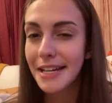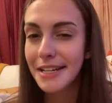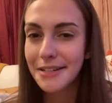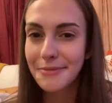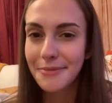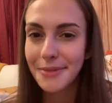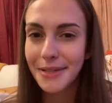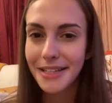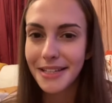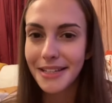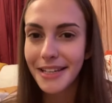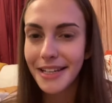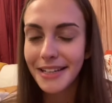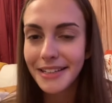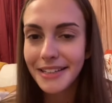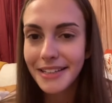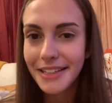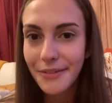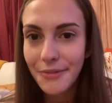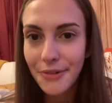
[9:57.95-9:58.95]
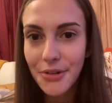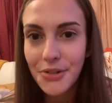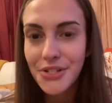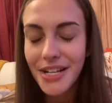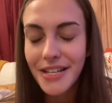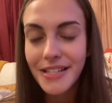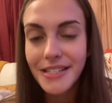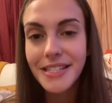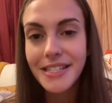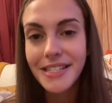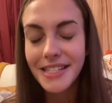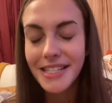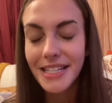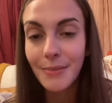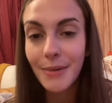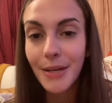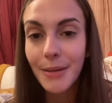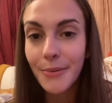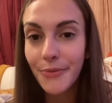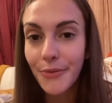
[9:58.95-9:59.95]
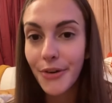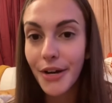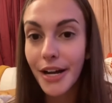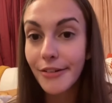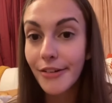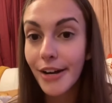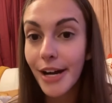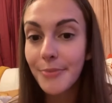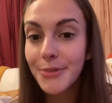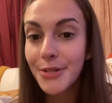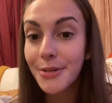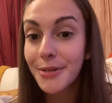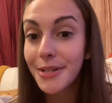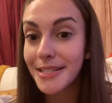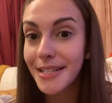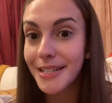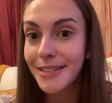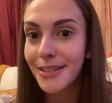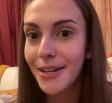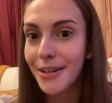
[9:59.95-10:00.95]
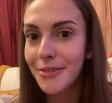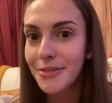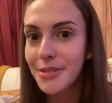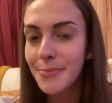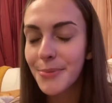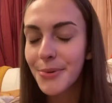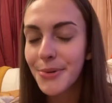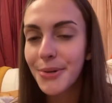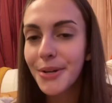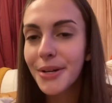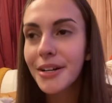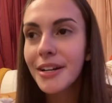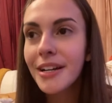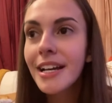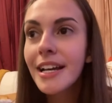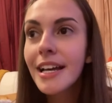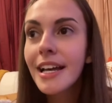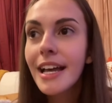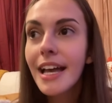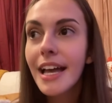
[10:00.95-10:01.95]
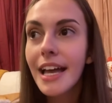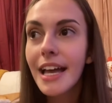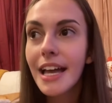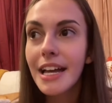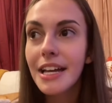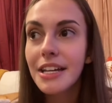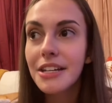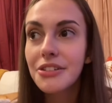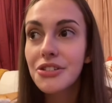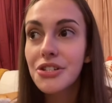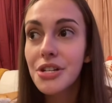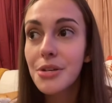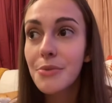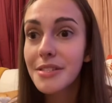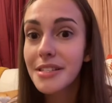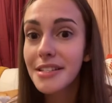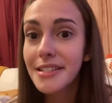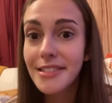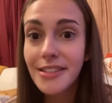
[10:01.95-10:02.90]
I didn't really like give her a chance to see me before I grabbed her because I thought I would spook her, and she was